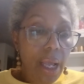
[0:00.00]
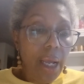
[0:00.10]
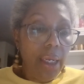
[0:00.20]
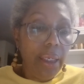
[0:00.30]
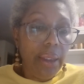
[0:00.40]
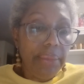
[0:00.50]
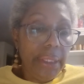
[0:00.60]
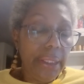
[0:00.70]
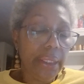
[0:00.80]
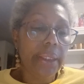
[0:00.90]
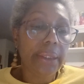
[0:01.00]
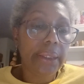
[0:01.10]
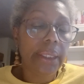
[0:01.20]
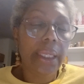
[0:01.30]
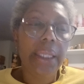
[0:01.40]
um
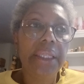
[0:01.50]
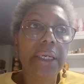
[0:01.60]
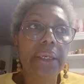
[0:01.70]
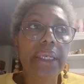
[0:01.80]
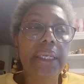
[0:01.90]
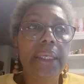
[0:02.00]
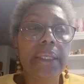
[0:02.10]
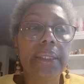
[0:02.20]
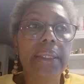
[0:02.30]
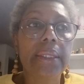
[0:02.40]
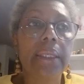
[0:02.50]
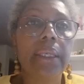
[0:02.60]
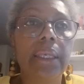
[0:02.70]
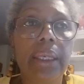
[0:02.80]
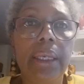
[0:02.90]
there is
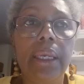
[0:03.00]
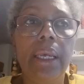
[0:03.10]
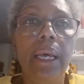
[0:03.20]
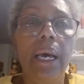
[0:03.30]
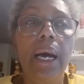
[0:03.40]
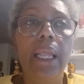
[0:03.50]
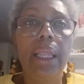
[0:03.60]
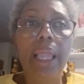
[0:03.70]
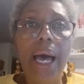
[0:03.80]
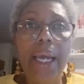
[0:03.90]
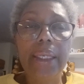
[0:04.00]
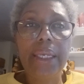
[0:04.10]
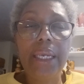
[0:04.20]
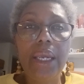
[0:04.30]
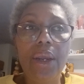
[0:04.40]
a lot
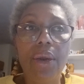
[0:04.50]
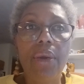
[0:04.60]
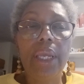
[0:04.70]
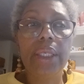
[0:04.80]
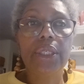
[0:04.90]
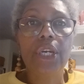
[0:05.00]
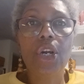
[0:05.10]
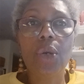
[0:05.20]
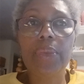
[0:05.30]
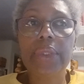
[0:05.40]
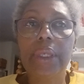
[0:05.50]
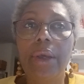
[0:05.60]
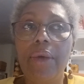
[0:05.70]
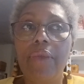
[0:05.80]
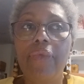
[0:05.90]
here in terms
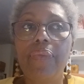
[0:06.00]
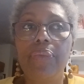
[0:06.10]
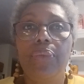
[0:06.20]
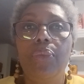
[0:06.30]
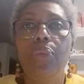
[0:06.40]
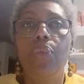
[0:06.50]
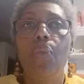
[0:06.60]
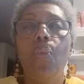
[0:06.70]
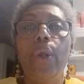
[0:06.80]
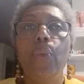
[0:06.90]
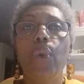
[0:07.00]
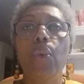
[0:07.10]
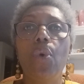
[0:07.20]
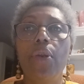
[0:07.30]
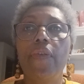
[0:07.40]
of when
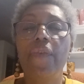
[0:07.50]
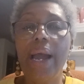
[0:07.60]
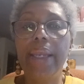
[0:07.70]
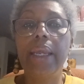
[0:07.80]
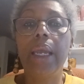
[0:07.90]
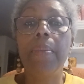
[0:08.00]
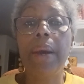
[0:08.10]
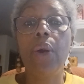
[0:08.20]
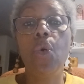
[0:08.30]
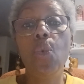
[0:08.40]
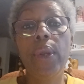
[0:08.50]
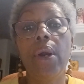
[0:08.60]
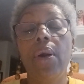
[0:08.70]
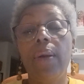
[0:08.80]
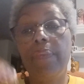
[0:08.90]
we want to find out about who we
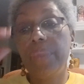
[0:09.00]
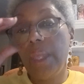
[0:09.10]
are